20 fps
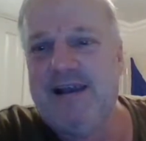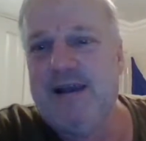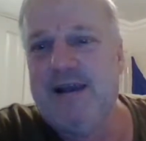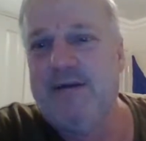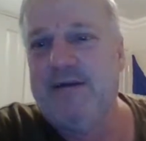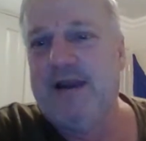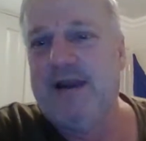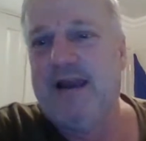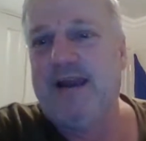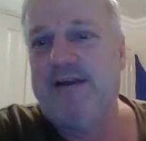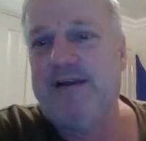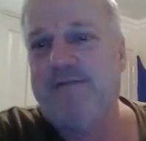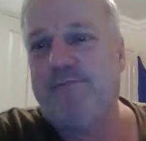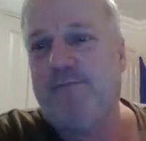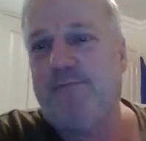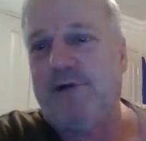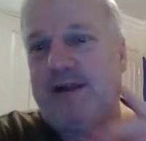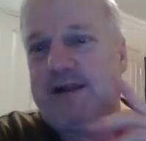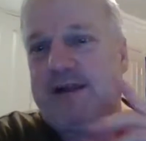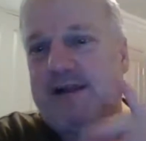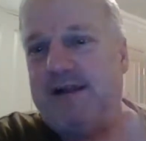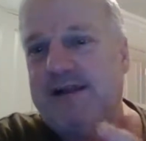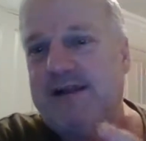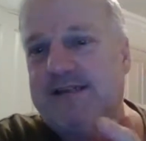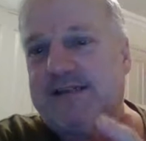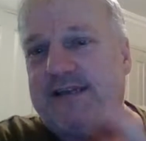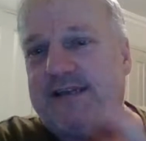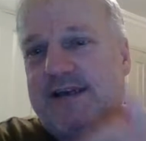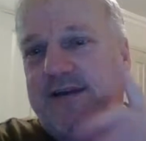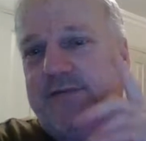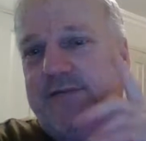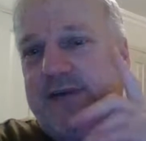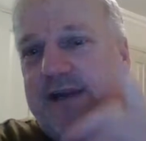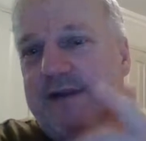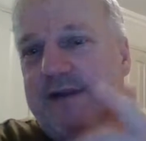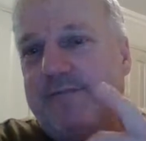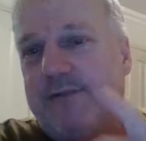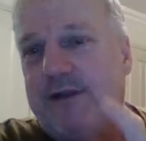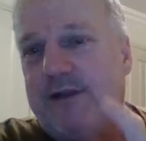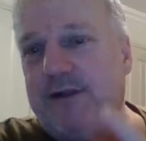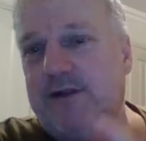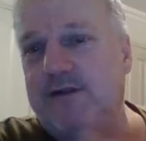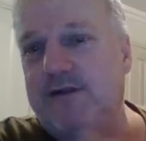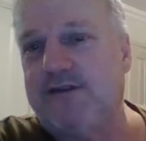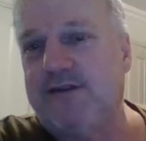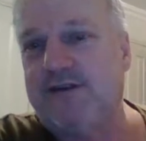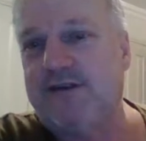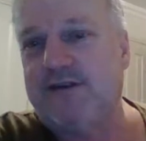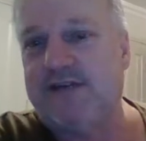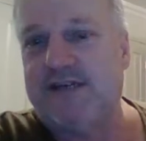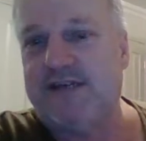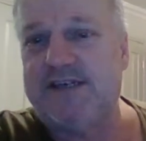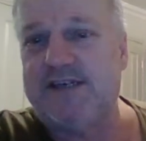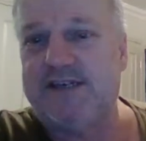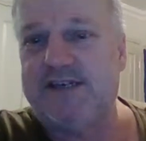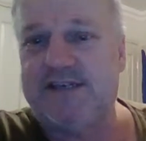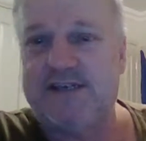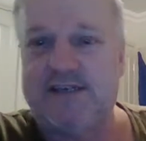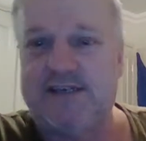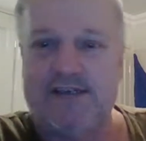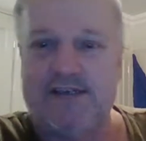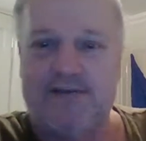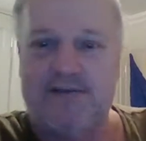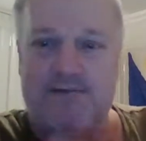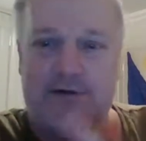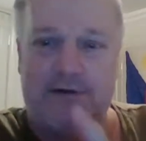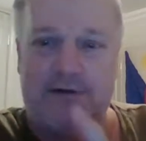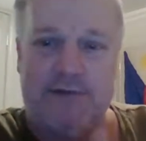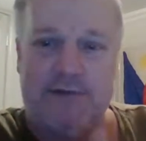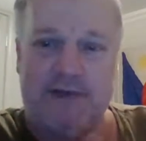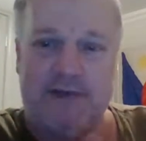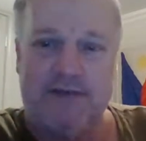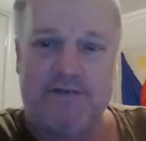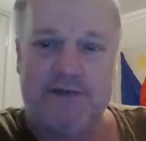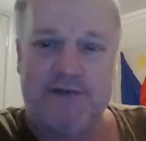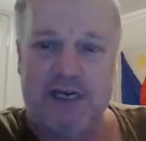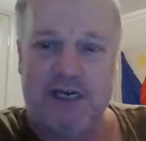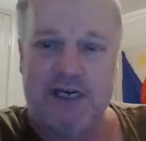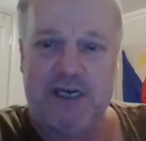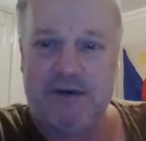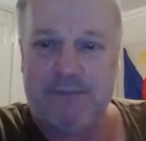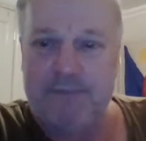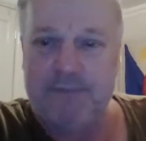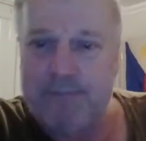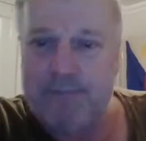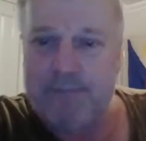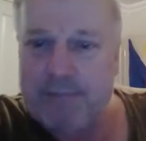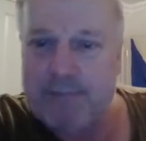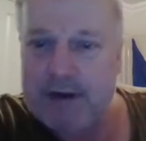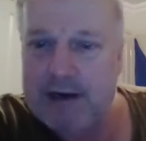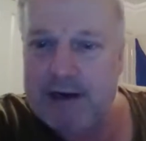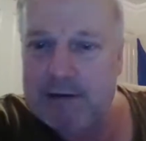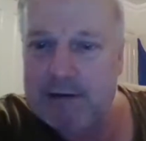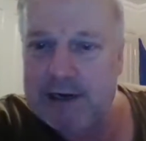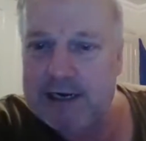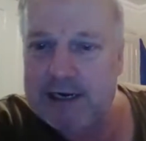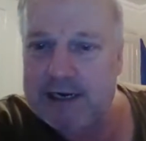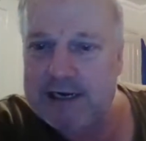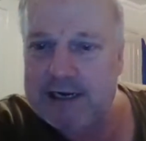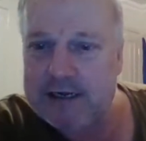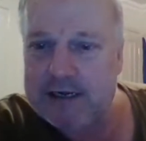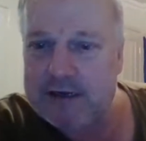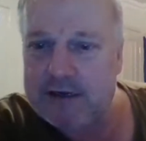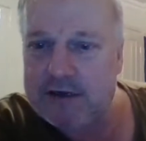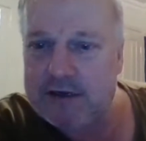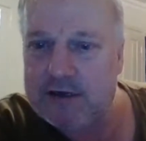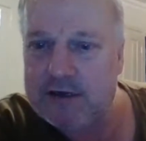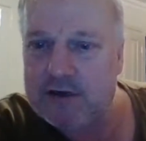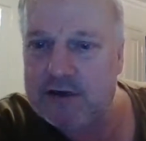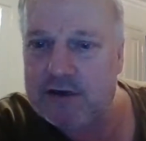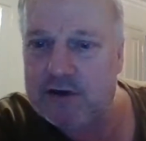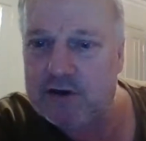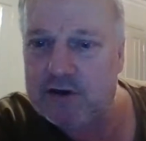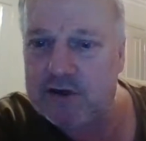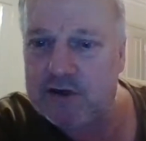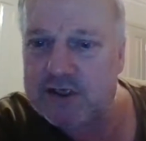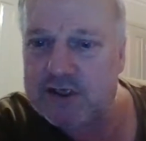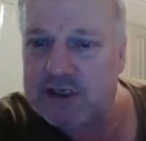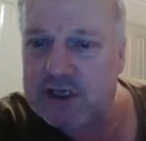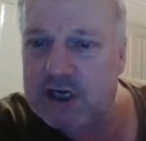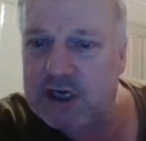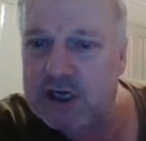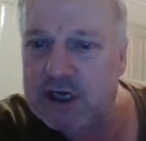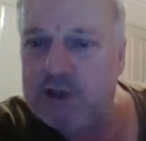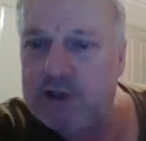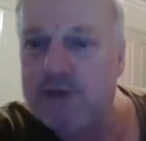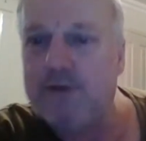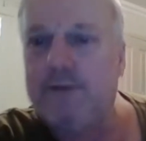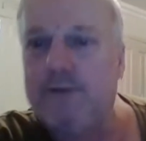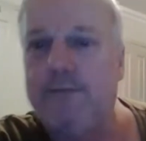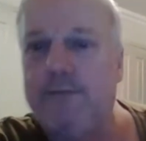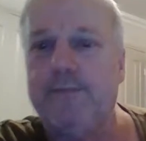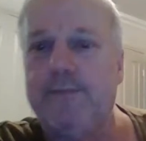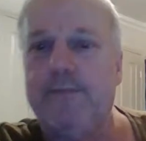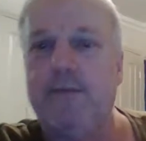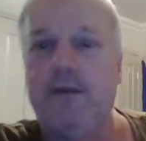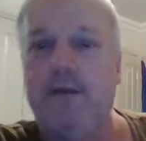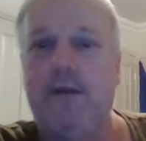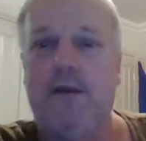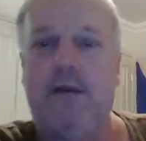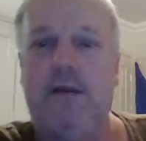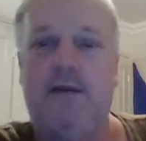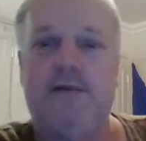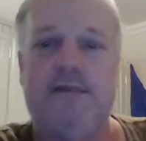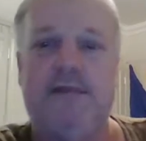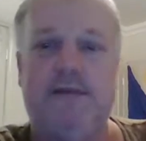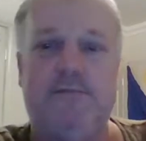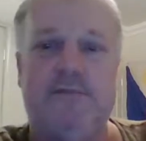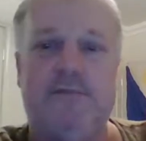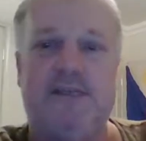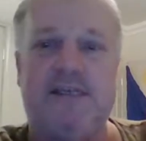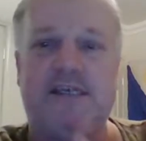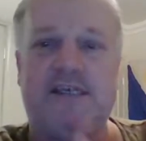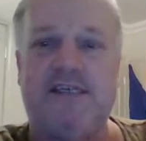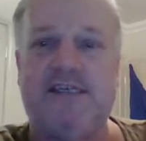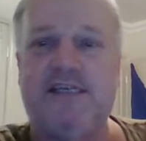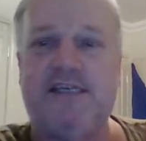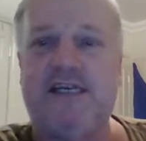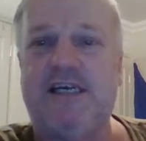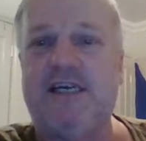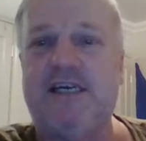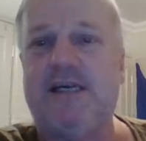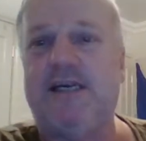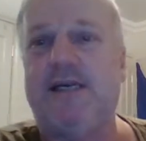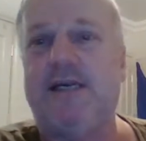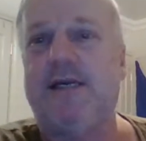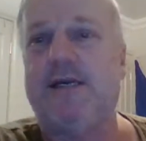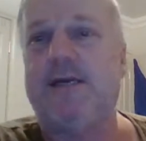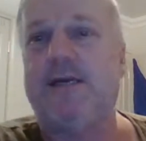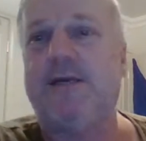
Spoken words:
We have Brett Glasgow, we have Maluz 1963, we have Janet Paragosso, Tim Duziak,